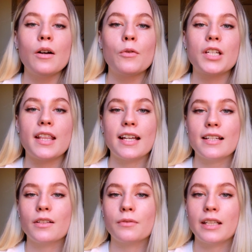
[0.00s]
which I think
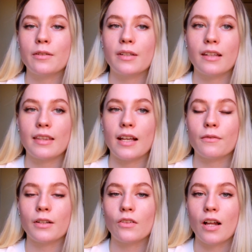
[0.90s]
is a really real thing
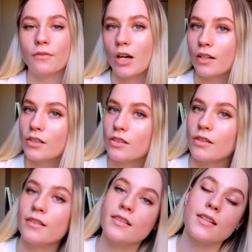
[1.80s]
for a lot of college students,